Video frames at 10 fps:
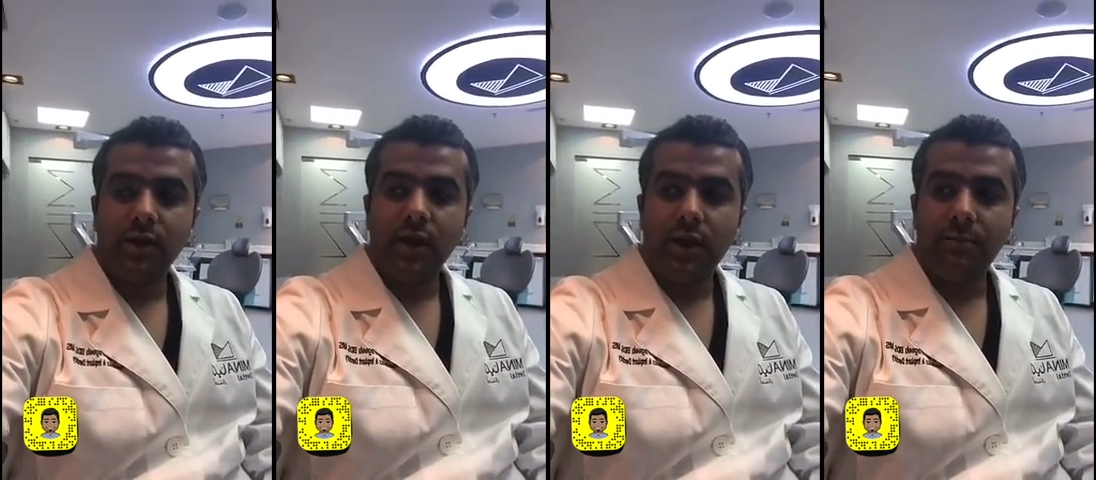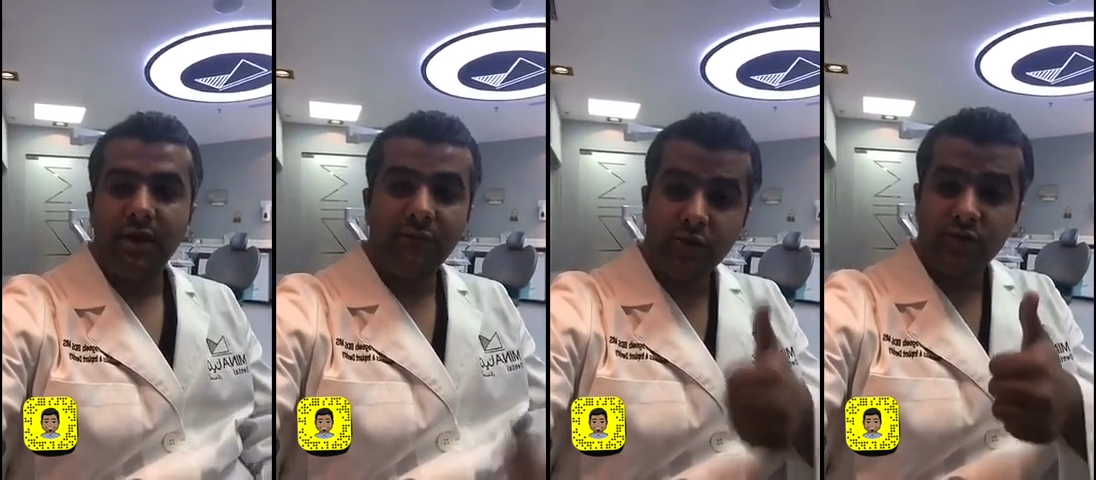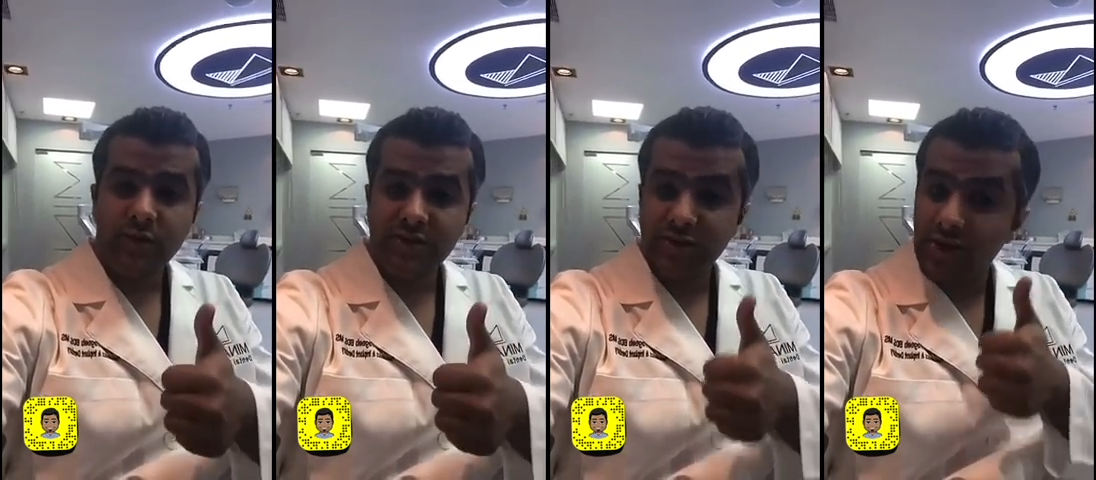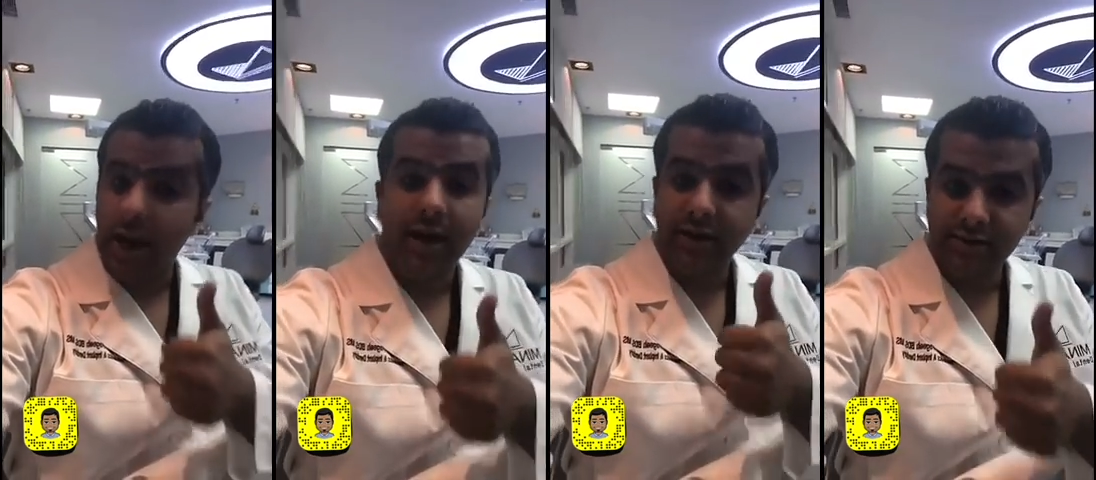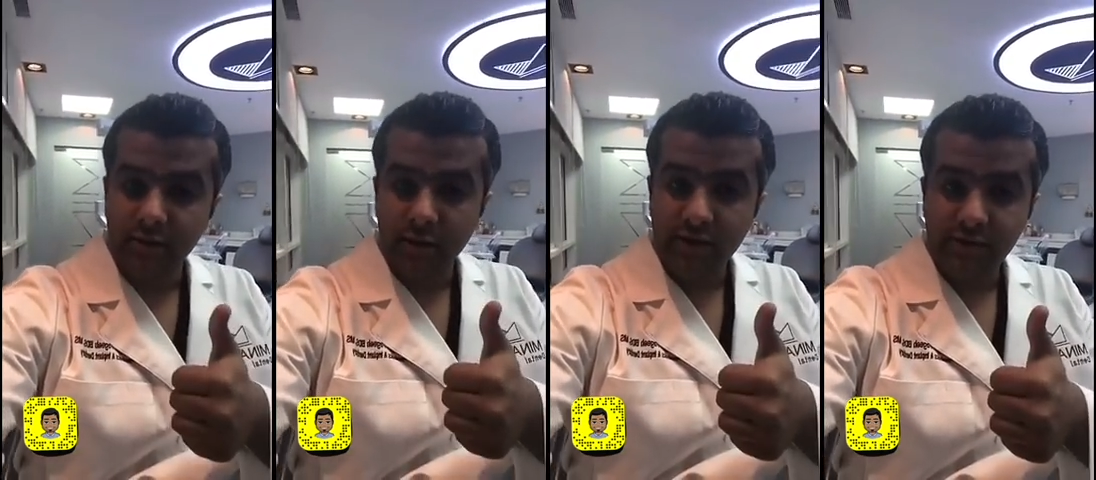My first reason to not do
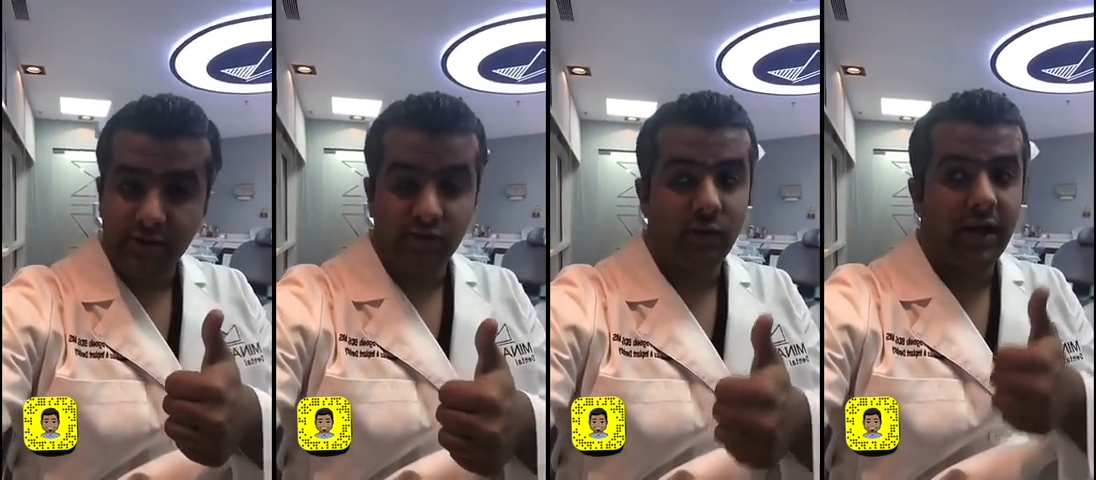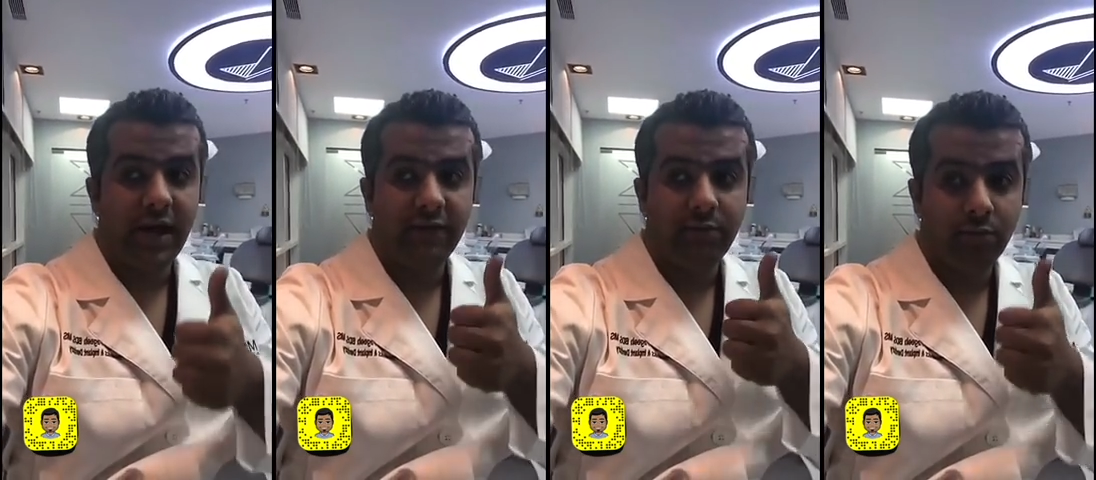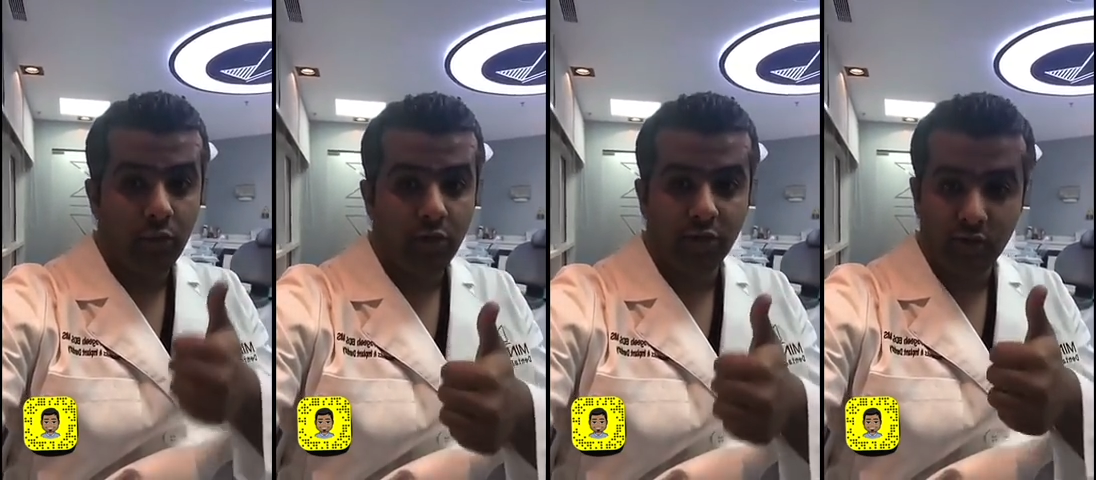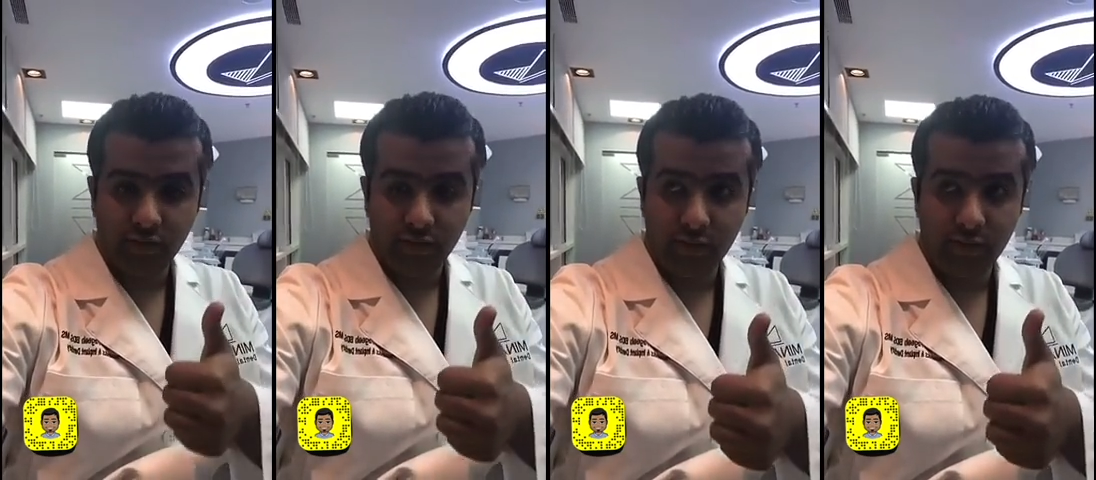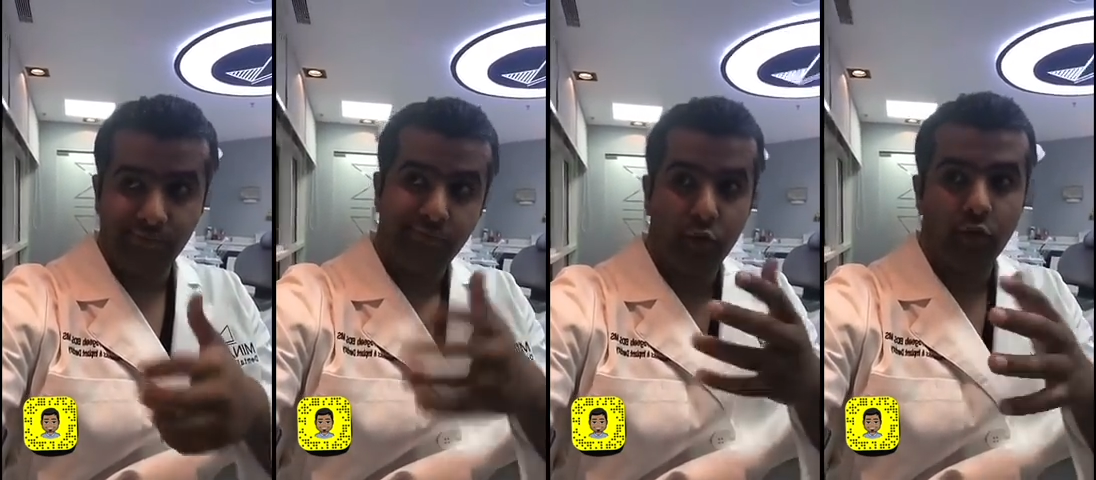it is when I have
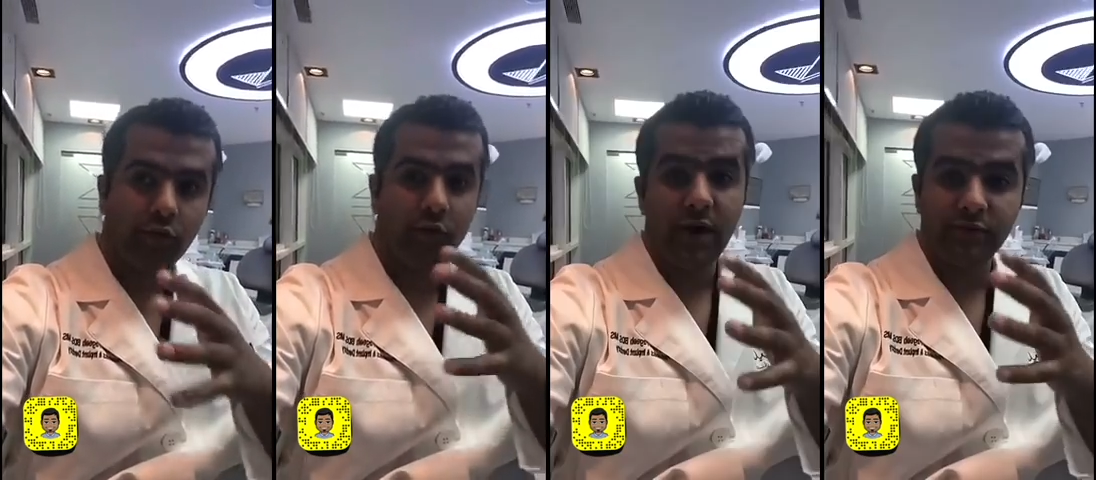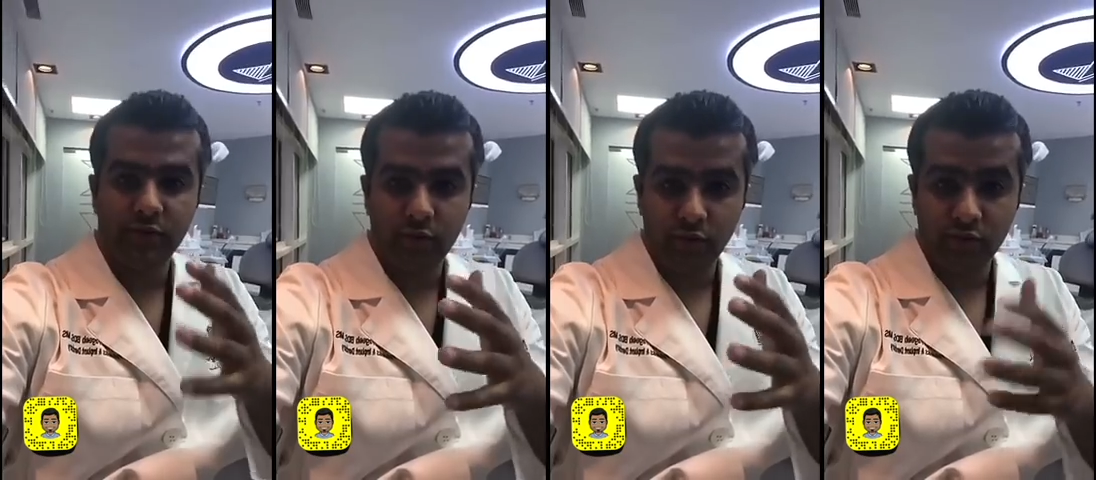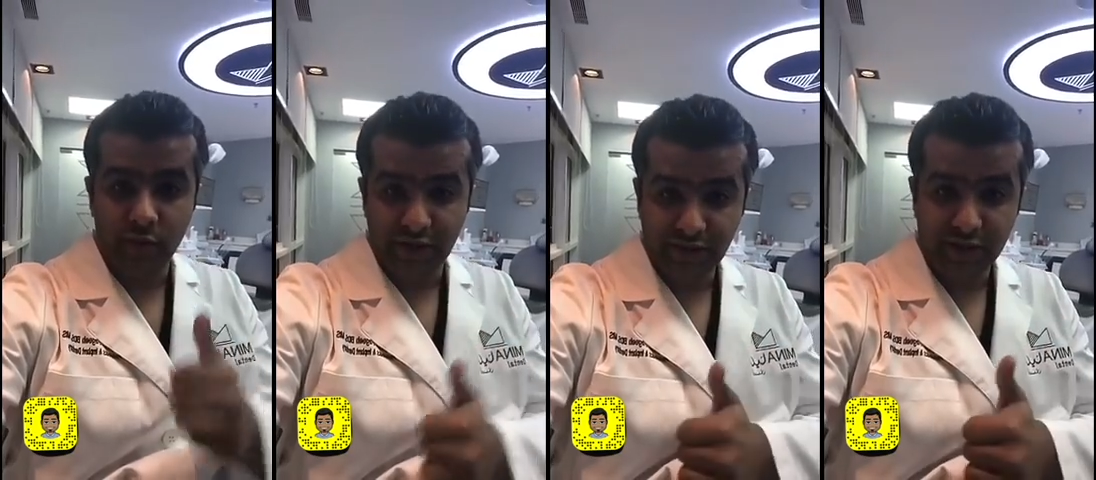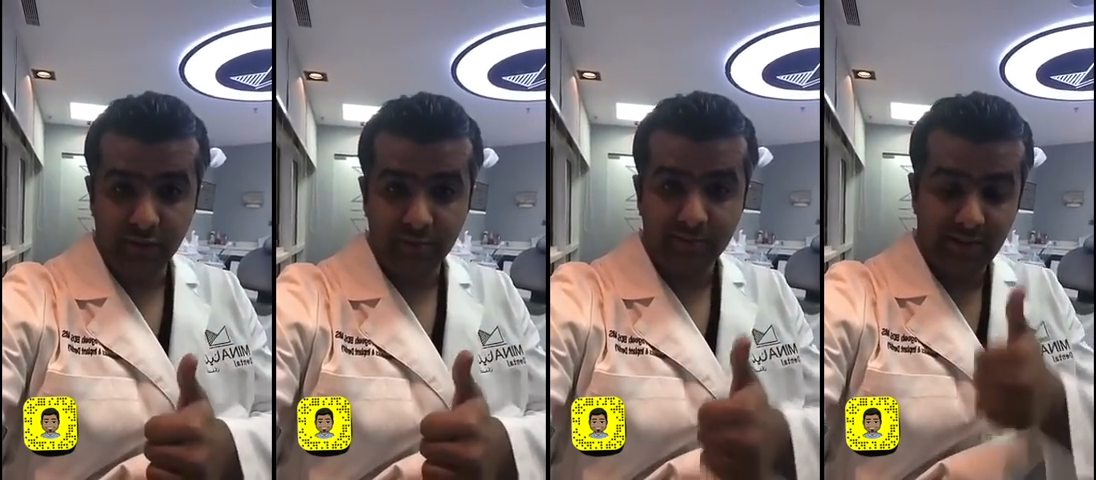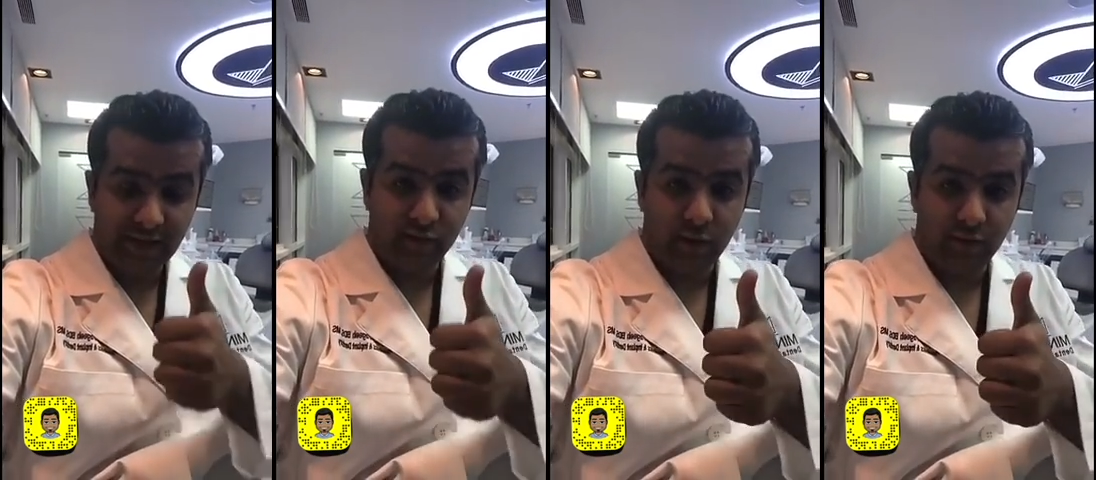a poor crown to root ratio. That's
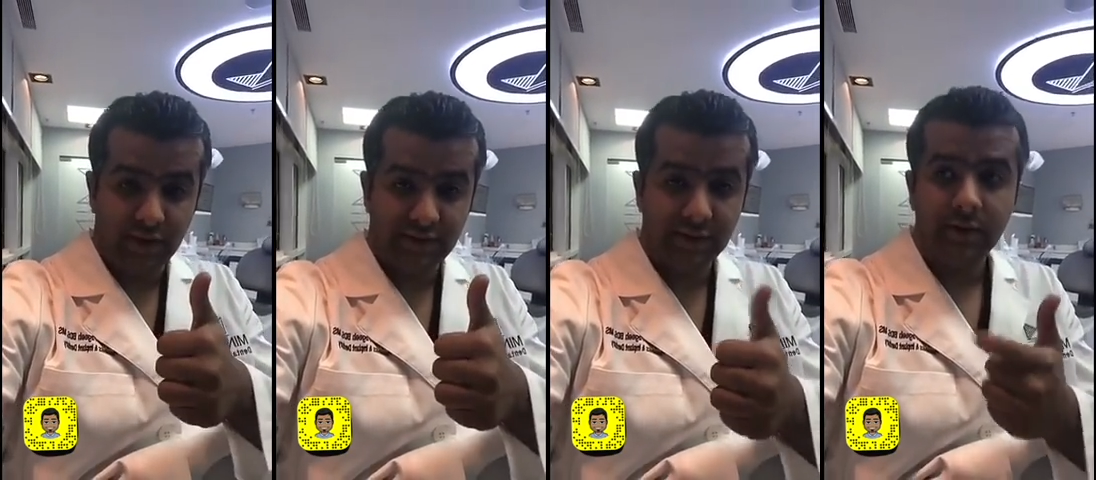one reason.